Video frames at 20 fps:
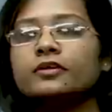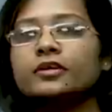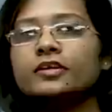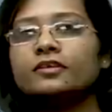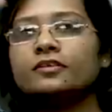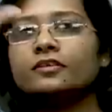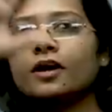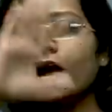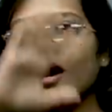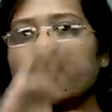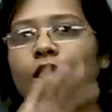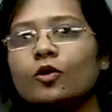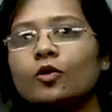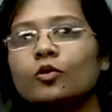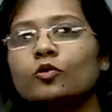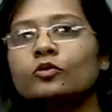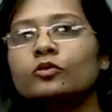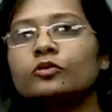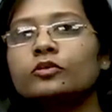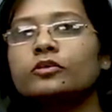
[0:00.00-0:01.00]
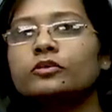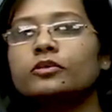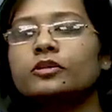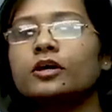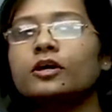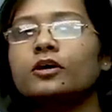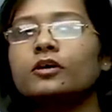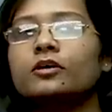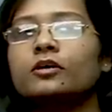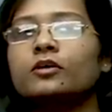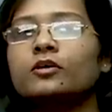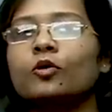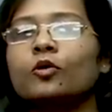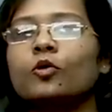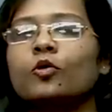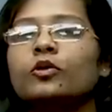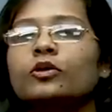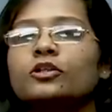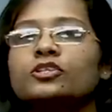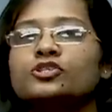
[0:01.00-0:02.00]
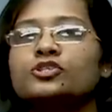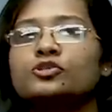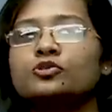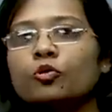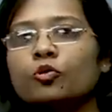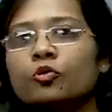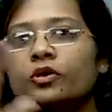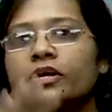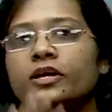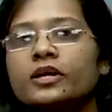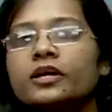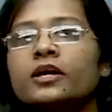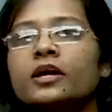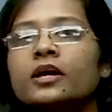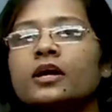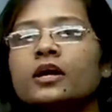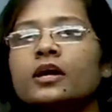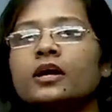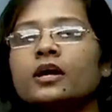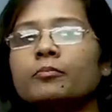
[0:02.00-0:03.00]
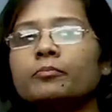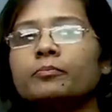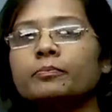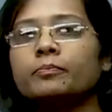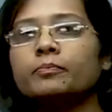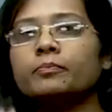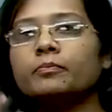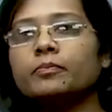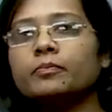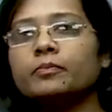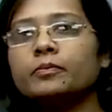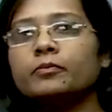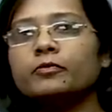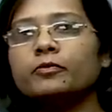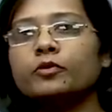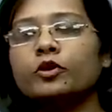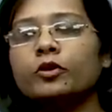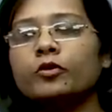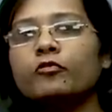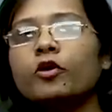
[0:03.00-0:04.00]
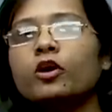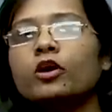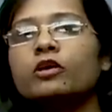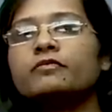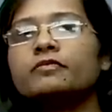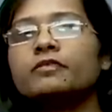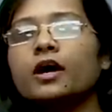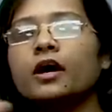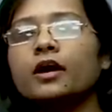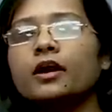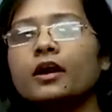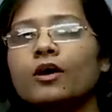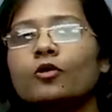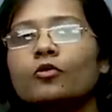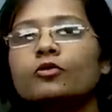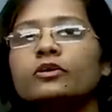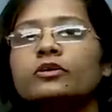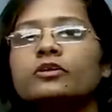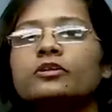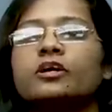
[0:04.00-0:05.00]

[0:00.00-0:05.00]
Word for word: is how the whole story revolves around the